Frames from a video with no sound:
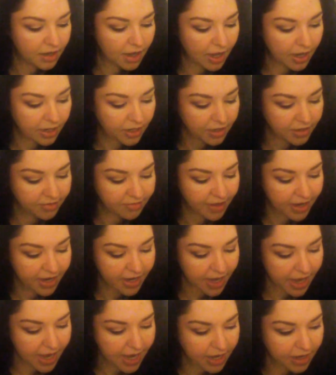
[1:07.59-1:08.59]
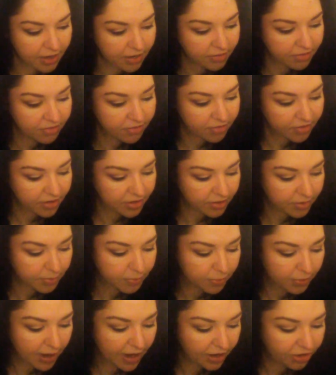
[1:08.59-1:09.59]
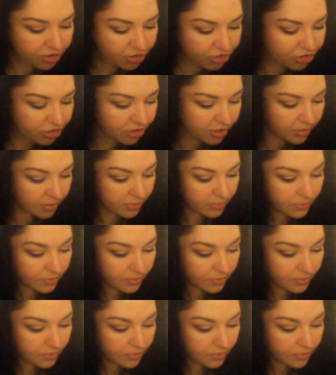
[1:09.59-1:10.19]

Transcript: I'm going to take a concealer brush.